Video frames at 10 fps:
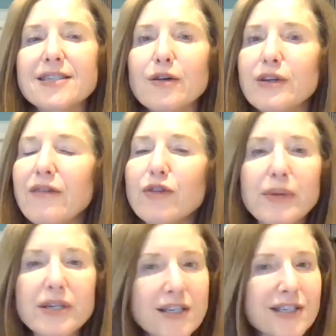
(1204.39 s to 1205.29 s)
So you have your
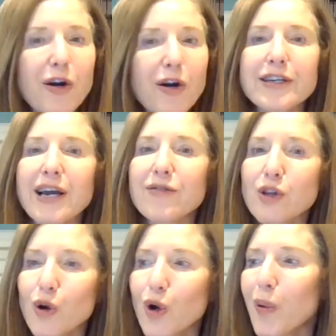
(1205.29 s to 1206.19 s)
business card, you have the
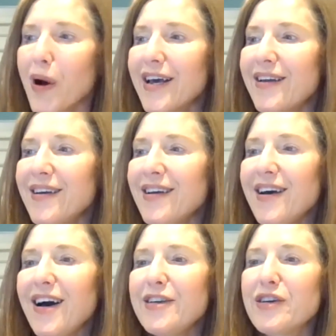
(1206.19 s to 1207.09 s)
logo on it.
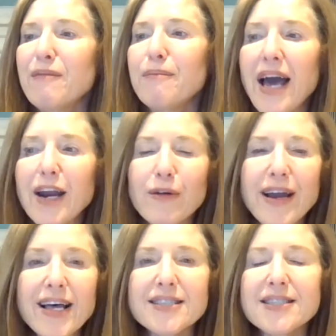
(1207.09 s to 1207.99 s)
You could have banner
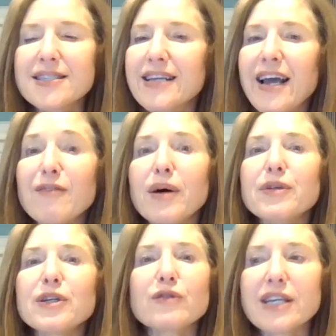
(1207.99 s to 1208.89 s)
ads. They have
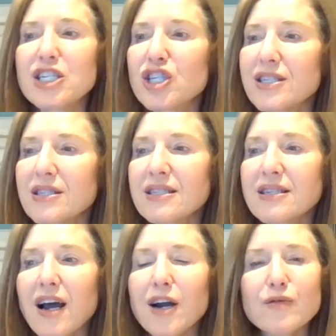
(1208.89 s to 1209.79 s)
public relations,
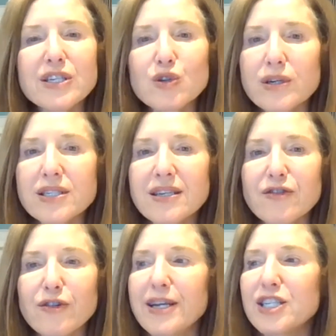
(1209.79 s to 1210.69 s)
resource
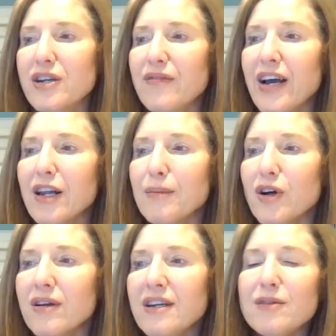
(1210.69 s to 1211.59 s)
information
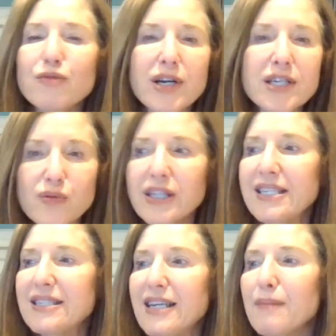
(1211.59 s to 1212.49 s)
available, press
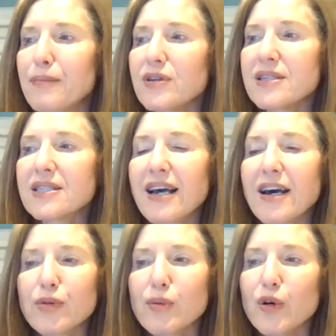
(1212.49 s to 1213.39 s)
release samples, how
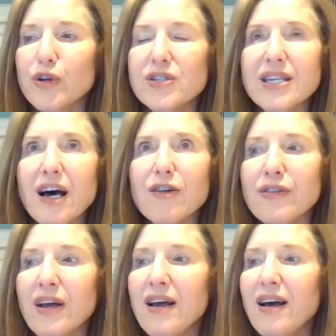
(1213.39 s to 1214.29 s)
to promote
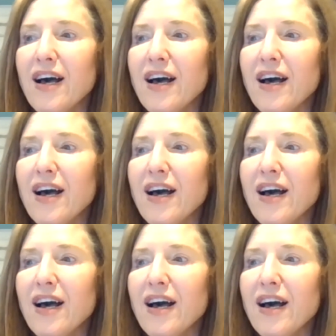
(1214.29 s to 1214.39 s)
yourself.